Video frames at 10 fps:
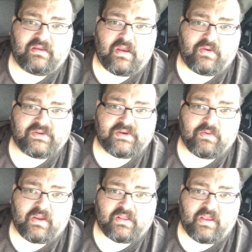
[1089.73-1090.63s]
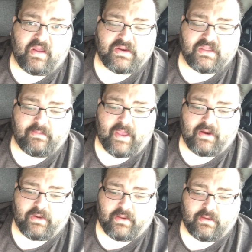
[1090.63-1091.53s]
goes directly onto the
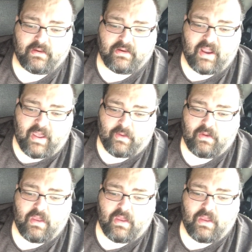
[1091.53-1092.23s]
battery. Now,